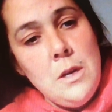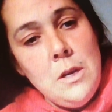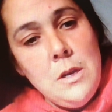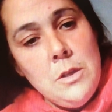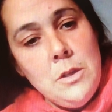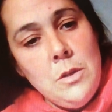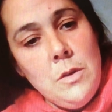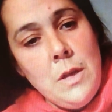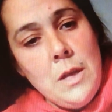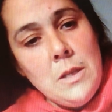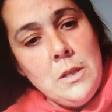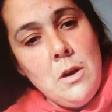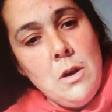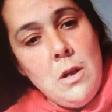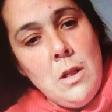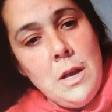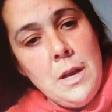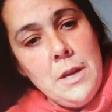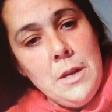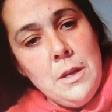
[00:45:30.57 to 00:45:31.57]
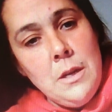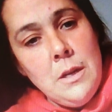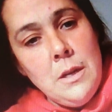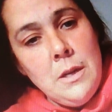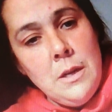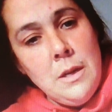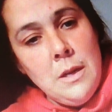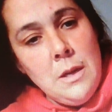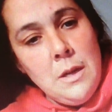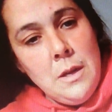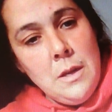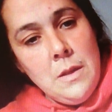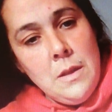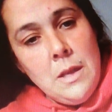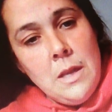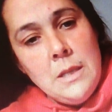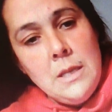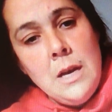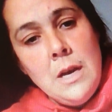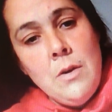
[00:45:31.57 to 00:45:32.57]
So that's how I
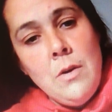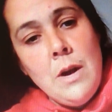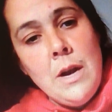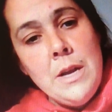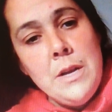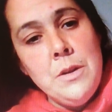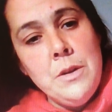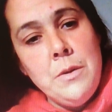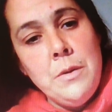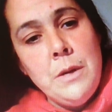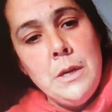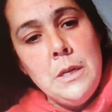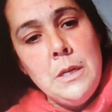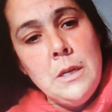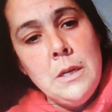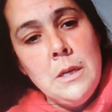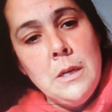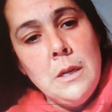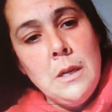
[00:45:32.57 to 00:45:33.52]
do it.